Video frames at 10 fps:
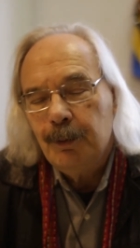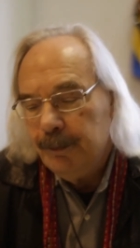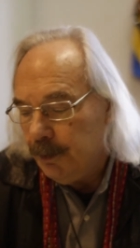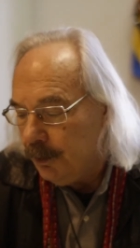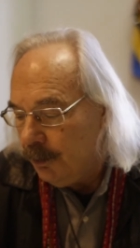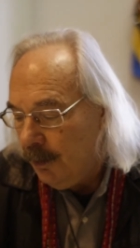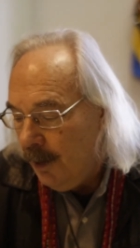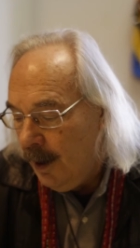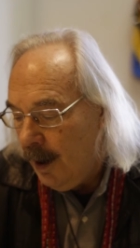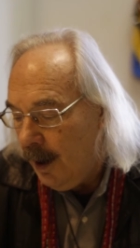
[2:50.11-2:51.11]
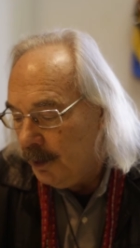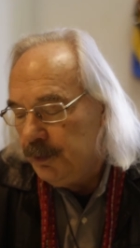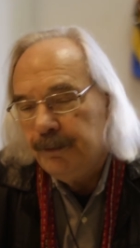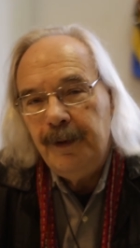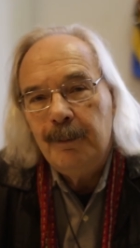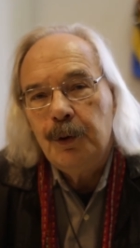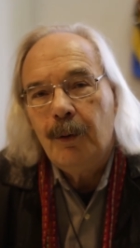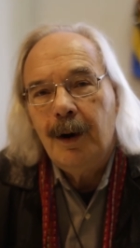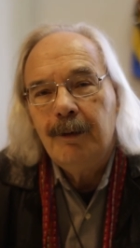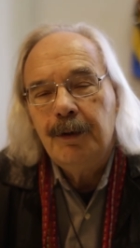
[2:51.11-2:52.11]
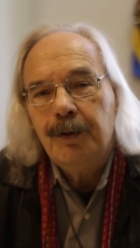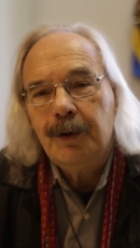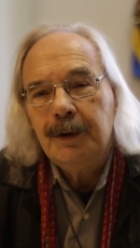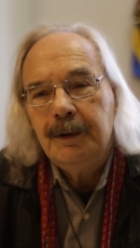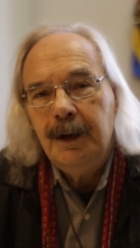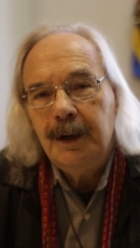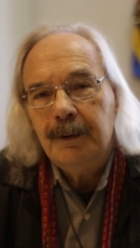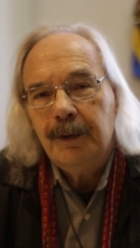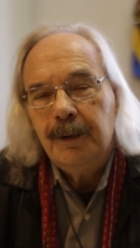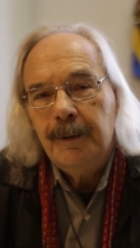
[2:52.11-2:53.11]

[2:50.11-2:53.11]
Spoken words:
review to February 13th.